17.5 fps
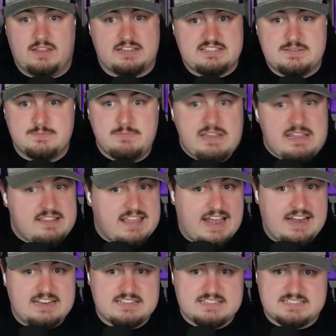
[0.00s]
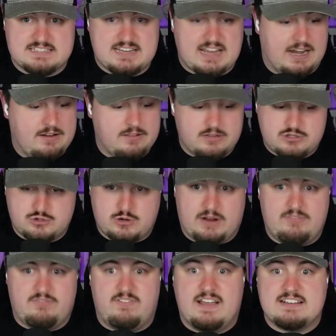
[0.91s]
To me, that is kind of the
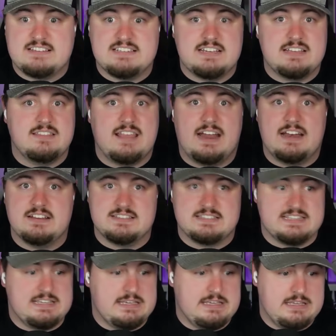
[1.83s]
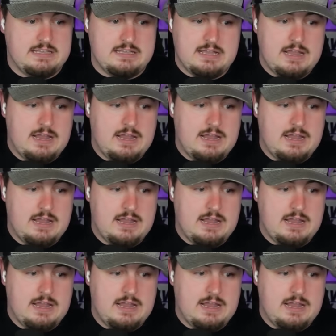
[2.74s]
trifecta. That is the